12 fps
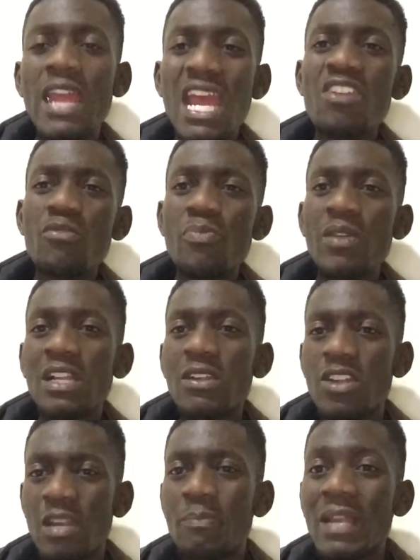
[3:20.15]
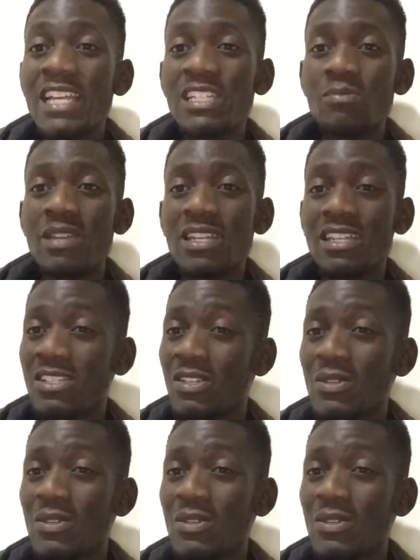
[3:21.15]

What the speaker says: her replacement